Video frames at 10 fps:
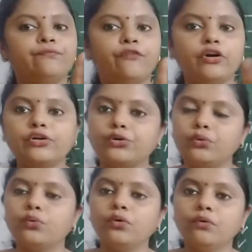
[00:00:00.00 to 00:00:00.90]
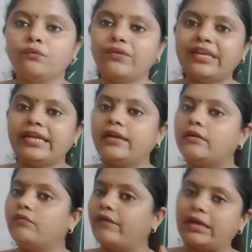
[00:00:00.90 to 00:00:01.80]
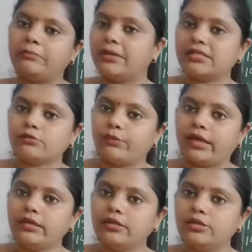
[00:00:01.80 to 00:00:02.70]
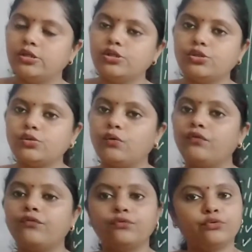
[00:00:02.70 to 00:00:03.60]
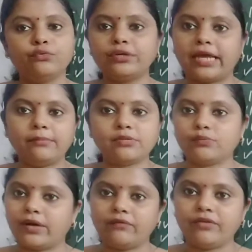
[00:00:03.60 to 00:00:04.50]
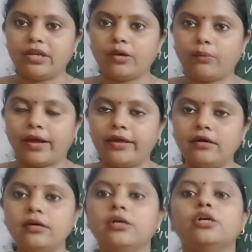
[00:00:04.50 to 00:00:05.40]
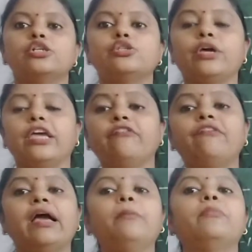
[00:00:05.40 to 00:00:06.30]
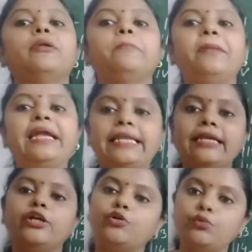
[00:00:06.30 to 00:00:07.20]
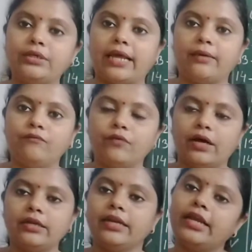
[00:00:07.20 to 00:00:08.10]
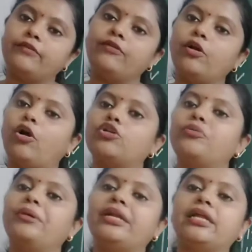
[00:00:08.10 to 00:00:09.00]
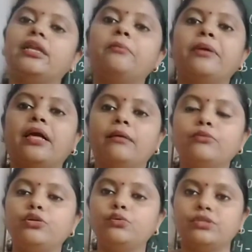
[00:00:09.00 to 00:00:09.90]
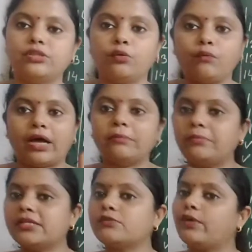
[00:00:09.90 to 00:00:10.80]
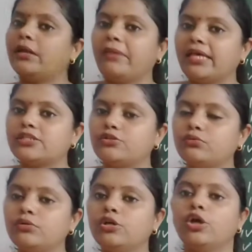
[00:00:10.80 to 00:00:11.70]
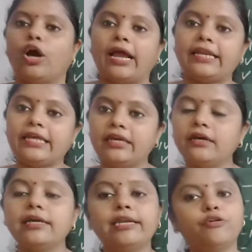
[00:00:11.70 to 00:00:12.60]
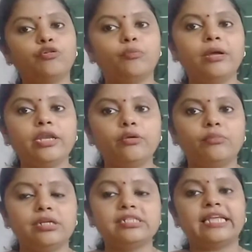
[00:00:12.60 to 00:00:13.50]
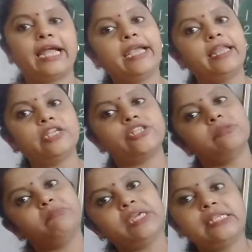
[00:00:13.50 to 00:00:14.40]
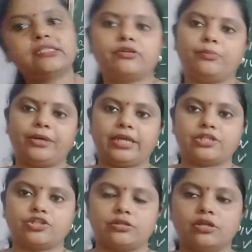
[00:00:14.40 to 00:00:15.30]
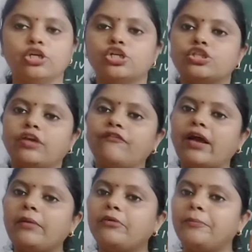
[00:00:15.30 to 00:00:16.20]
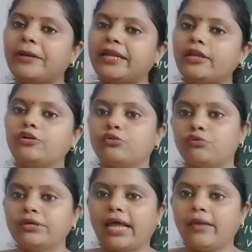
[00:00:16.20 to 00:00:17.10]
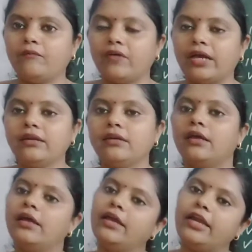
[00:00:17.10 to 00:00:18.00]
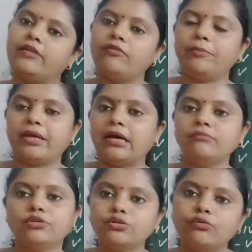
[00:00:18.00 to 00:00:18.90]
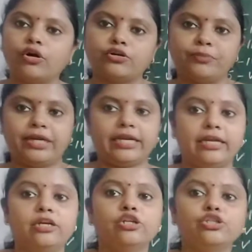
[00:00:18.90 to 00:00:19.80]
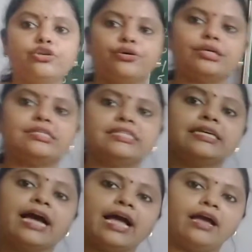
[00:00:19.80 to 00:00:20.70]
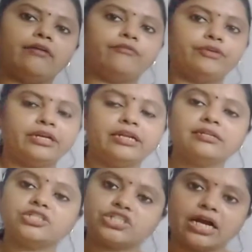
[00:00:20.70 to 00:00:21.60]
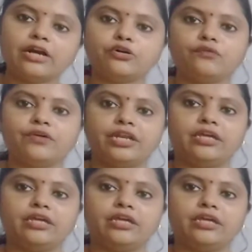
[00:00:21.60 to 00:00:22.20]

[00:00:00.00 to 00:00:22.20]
for 2, we need 1 plus 1. So 2 times 1 we require. So if I am repeating 2 times 1, it will automatically become 2. So 1 plus 1 makes 2. And here in Roman numerals, addition means repetition. So if I am repeating 2 times 1, it will become 2 automatically. So you can see I have written a chart over